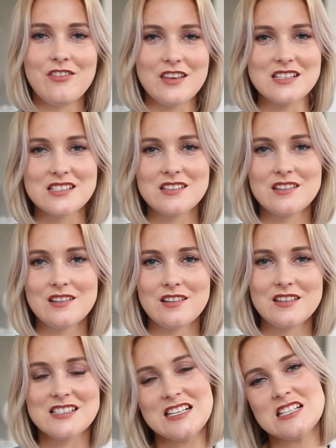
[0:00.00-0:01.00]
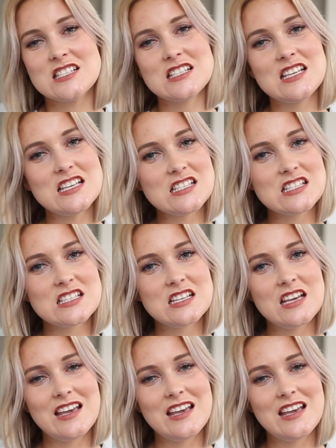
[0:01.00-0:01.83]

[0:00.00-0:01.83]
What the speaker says: this season is.